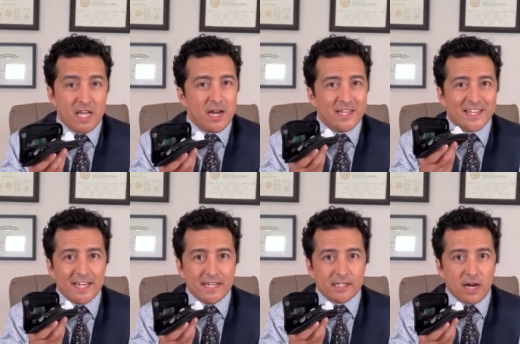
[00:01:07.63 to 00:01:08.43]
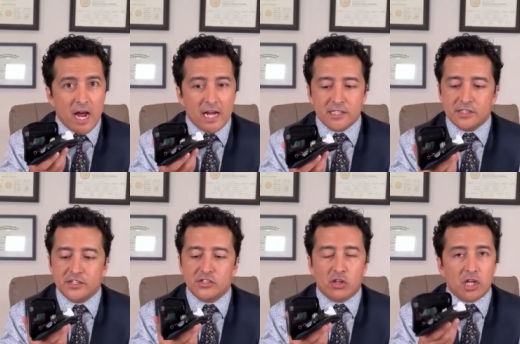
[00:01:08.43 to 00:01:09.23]
And I get it, guys.
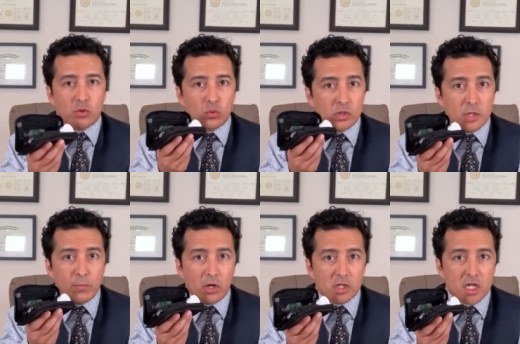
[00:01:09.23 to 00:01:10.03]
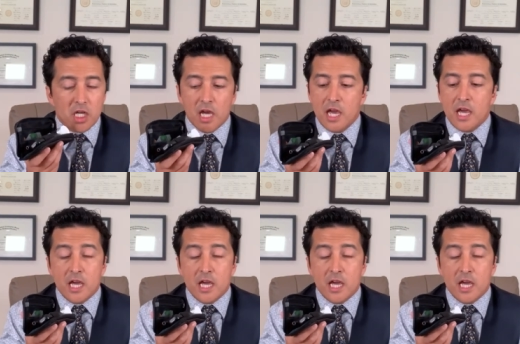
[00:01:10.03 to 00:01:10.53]
This is like really bulky.